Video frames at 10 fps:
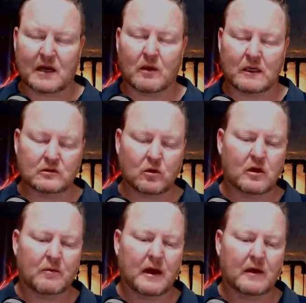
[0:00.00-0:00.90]
I want to
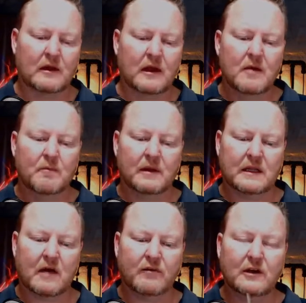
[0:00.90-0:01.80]
talk about, but
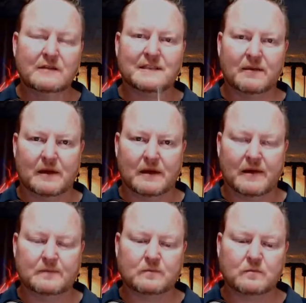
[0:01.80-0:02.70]
they are very
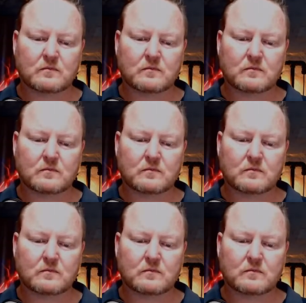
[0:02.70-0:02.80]
similar